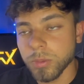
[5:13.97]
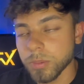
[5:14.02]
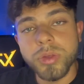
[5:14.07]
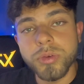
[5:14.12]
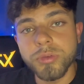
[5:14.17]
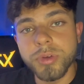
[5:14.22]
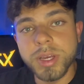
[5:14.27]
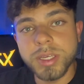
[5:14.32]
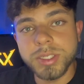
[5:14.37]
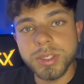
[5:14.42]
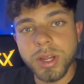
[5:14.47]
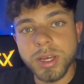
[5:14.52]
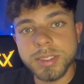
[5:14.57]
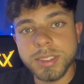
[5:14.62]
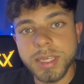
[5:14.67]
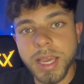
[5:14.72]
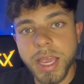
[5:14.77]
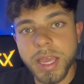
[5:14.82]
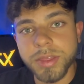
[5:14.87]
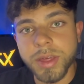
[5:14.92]
The reason I
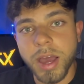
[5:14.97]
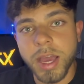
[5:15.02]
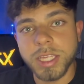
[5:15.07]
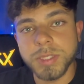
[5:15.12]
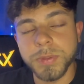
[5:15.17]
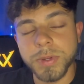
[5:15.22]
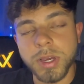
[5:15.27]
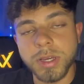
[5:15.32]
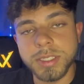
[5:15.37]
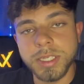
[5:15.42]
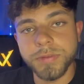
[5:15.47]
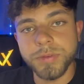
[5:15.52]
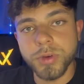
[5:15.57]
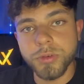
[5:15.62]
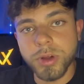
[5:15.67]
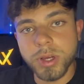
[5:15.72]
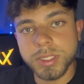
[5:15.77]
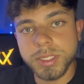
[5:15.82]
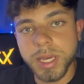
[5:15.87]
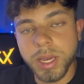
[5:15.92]
say that is because if you're
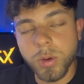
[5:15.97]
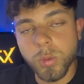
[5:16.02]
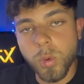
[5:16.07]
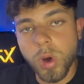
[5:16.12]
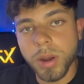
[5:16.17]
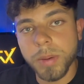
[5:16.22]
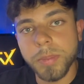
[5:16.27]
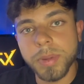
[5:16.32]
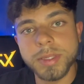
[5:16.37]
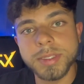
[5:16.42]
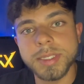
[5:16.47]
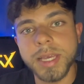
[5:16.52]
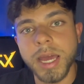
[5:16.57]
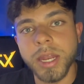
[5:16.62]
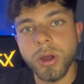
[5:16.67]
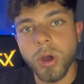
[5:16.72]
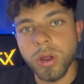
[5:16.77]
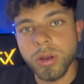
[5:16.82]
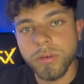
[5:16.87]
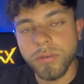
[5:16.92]
risking
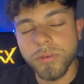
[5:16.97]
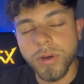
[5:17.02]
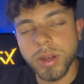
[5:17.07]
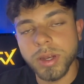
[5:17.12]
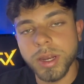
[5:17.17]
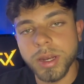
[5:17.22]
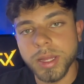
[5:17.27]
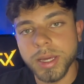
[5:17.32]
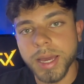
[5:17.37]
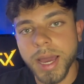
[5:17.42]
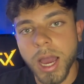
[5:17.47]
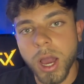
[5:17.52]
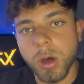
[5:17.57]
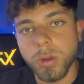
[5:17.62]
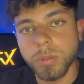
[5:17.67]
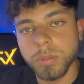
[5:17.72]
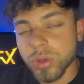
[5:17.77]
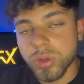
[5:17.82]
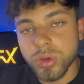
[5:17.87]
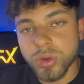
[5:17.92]
1% on a funded
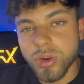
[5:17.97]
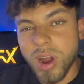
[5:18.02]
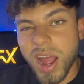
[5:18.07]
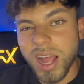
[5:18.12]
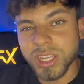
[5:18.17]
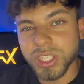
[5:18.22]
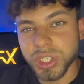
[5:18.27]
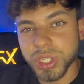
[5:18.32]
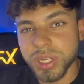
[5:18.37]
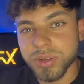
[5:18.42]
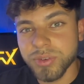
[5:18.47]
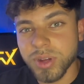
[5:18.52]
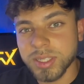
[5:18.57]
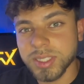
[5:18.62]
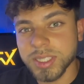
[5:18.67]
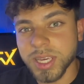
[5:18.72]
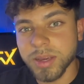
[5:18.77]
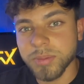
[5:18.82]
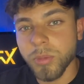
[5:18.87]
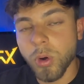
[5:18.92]
account, you're actually
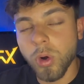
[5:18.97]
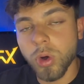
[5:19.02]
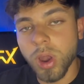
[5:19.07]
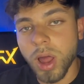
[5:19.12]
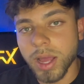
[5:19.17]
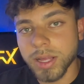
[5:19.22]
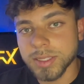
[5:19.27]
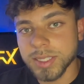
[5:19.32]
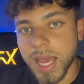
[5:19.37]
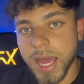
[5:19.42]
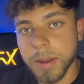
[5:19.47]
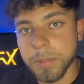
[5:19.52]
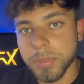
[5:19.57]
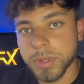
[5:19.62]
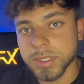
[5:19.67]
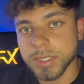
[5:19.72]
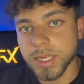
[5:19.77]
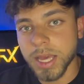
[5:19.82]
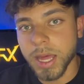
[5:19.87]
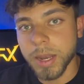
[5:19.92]
risking more like
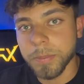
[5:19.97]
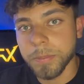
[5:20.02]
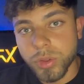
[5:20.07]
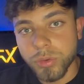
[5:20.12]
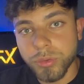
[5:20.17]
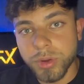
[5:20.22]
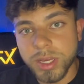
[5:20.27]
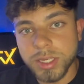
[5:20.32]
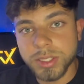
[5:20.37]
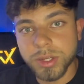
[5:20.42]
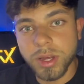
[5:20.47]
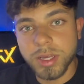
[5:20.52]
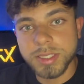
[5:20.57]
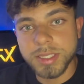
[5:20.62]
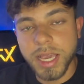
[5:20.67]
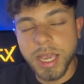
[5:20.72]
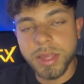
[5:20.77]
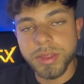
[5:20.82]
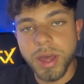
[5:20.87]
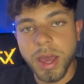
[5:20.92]
10%. The reason I
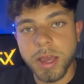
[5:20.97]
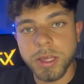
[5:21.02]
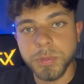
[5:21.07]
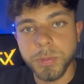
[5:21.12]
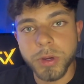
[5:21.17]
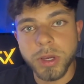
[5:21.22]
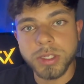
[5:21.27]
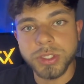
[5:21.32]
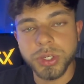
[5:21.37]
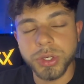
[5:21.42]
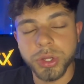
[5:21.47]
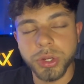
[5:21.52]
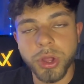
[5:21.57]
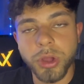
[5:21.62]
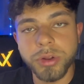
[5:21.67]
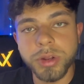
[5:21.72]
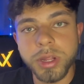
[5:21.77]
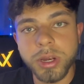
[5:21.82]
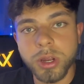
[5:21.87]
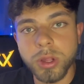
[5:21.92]
say that is because you can
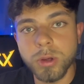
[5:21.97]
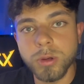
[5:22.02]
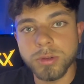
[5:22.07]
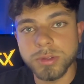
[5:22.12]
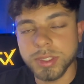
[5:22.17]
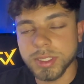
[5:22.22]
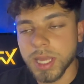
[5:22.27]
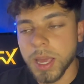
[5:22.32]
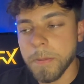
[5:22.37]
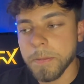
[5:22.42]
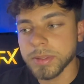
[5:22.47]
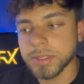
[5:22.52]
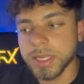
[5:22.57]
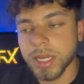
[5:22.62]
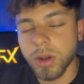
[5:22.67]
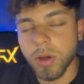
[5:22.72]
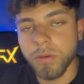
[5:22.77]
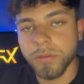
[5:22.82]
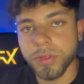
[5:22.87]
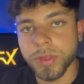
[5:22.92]
only lose
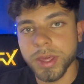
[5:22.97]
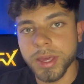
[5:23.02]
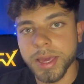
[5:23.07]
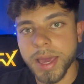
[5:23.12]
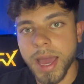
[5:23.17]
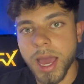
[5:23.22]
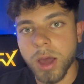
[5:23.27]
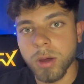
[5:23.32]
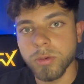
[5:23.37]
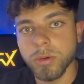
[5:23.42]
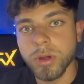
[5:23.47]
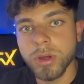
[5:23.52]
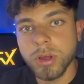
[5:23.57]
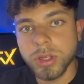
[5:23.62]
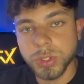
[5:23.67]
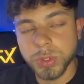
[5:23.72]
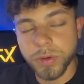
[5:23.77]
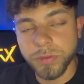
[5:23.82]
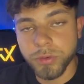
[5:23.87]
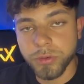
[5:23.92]
10% of the account.
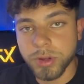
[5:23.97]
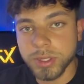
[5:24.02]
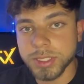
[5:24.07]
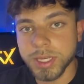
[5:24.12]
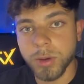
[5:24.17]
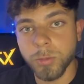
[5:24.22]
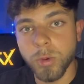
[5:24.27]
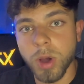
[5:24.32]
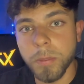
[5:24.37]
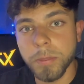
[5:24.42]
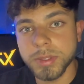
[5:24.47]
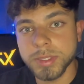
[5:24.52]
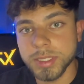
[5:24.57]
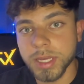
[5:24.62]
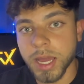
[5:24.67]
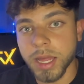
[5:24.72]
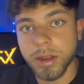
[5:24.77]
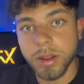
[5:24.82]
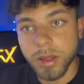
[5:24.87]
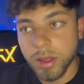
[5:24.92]
So if you're risking
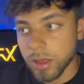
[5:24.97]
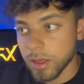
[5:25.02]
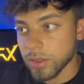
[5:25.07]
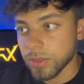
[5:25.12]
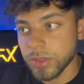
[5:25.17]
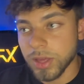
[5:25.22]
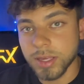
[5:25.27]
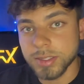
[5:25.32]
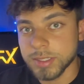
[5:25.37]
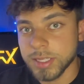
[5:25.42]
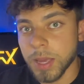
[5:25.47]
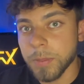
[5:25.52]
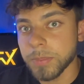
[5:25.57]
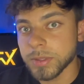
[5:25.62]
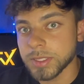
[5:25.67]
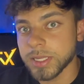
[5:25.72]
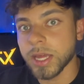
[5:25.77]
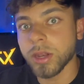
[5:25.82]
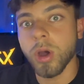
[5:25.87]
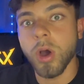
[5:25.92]
1%, that's
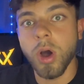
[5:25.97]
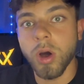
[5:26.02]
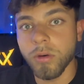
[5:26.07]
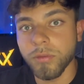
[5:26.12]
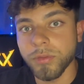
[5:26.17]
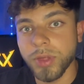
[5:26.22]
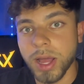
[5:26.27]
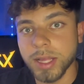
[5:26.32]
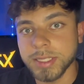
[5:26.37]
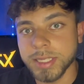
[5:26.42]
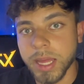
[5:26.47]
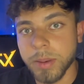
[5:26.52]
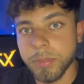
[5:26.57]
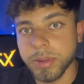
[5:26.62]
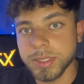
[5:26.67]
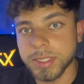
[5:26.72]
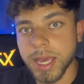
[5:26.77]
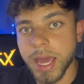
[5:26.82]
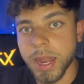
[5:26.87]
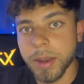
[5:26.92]
10% of that
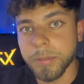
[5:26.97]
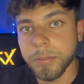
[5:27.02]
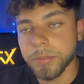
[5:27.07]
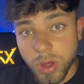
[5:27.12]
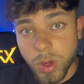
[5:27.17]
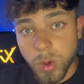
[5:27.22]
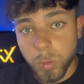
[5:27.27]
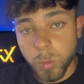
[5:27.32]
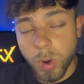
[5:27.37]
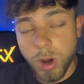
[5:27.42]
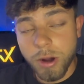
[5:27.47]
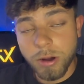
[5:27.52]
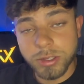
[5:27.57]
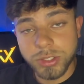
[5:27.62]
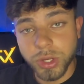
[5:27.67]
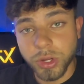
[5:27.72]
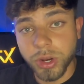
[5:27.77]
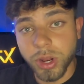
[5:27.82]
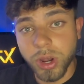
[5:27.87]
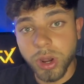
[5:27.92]
10%. Whereas
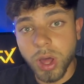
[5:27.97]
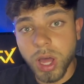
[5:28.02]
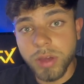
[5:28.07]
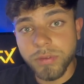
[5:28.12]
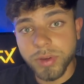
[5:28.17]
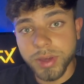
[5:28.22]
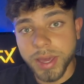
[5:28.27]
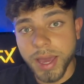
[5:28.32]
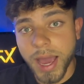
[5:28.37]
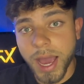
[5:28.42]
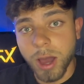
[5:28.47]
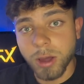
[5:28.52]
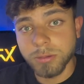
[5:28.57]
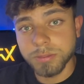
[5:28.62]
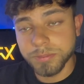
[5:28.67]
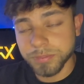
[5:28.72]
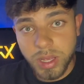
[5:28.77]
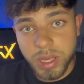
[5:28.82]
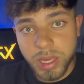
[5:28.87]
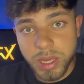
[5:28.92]
on a live account,
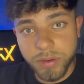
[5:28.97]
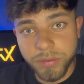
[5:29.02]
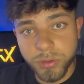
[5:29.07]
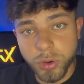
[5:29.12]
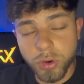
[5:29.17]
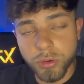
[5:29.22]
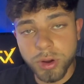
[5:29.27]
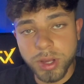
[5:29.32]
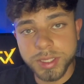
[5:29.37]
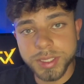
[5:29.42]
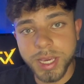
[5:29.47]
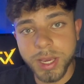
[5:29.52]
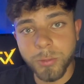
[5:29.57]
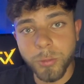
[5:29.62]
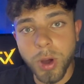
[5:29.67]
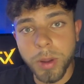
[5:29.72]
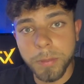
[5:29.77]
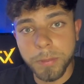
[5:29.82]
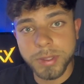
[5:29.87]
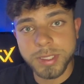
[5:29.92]
if you're risking
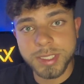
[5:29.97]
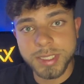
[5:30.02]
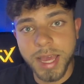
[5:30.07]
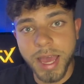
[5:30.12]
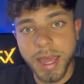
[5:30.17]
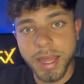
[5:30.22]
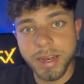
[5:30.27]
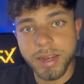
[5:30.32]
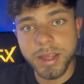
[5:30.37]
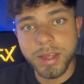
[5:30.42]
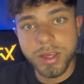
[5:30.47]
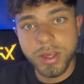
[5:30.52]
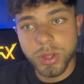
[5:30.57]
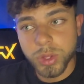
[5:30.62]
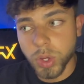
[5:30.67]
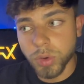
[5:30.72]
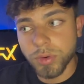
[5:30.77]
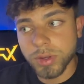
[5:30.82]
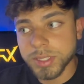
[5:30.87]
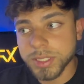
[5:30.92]
1%,
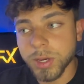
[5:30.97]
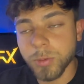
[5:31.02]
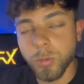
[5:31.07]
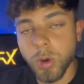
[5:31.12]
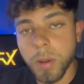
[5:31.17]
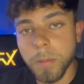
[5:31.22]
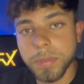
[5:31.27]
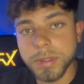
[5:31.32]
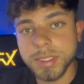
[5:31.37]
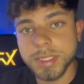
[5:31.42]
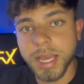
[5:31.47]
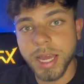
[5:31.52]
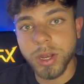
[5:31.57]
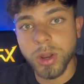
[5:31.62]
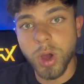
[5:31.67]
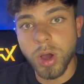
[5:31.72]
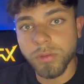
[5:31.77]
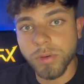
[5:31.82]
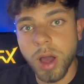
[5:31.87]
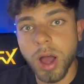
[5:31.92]
you're risking 1%
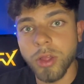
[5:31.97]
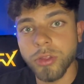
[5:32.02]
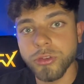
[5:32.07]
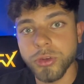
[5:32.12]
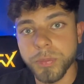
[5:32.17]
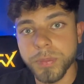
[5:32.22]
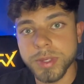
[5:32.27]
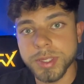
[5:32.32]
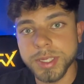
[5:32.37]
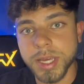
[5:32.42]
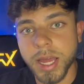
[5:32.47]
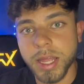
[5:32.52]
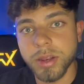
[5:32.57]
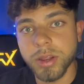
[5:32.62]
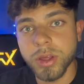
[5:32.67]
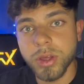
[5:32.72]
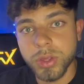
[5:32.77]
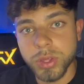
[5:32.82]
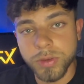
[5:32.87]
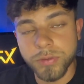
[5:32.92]
of 100%.
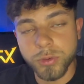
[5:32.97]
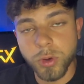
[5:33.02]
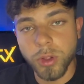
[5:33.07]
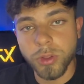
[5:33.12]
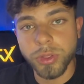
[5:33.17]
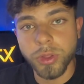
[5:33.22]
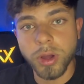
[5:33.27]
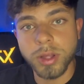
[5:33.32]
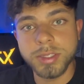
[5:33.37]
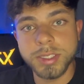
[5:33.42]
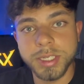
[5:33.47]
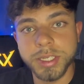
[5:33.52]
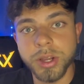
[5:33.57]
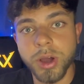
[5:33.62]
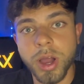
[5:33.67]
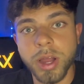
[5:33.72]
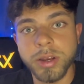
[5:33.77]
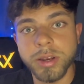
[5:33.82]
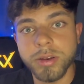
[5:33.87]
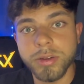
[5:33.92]
You've got
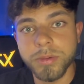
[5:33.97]
99%